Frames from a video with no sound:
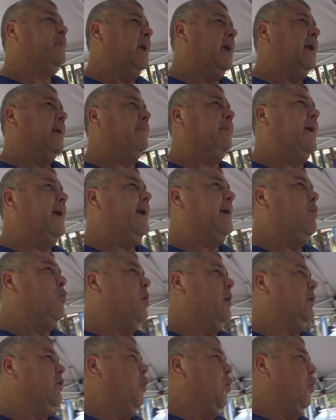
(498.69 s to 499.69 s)
And I'm thinking
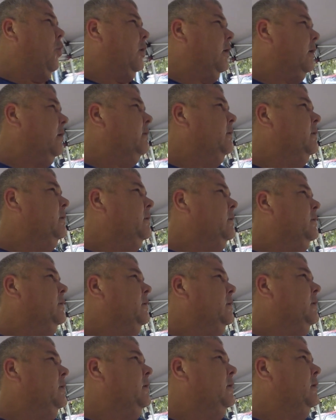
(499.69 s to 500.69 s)
1 quart
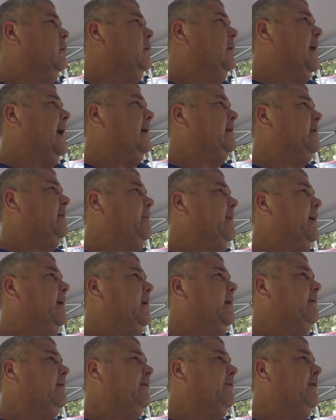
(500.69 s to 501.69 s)
will actually be
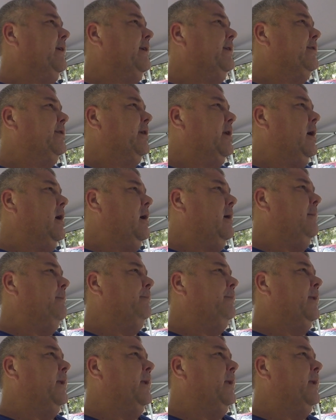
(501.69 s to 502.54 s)
enough to finish it up.